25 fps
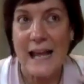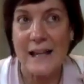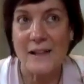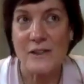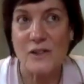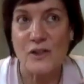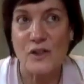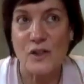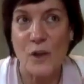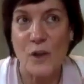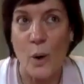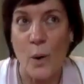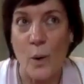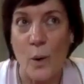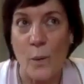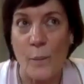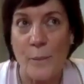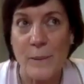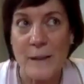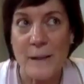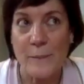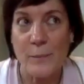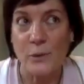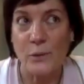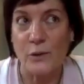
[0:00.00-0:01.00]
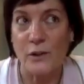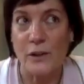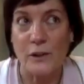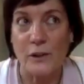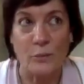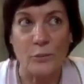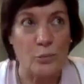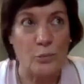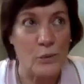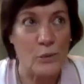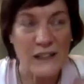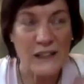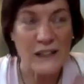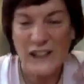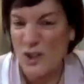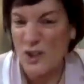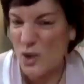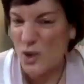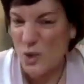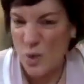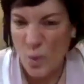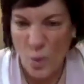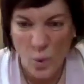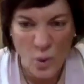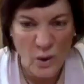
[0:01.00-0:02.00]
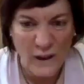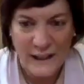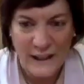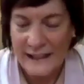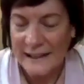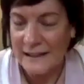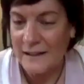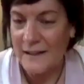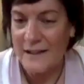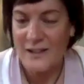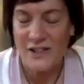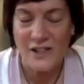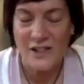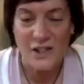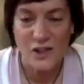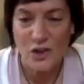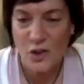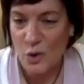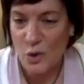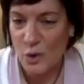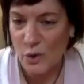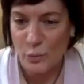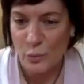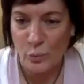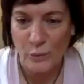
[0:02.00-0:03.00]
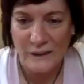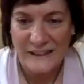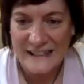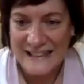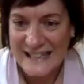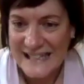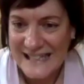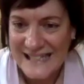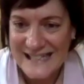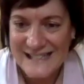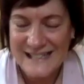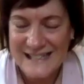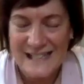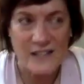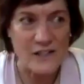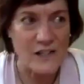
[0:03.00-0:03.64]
so people could really join the sisterhood really easy.